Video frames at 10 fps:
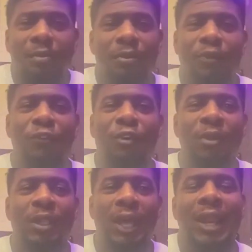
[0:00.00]
You feel me?
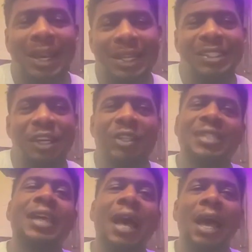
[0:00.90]
Like, not necessarily
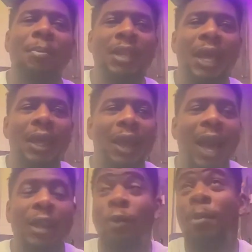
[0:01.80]
signed, but like, I
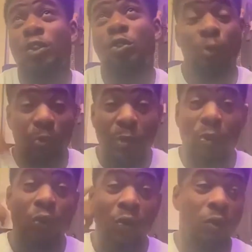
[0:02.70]
know multiple people
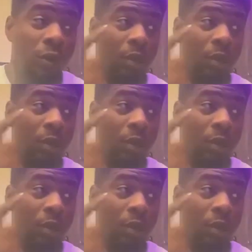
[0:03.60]
who,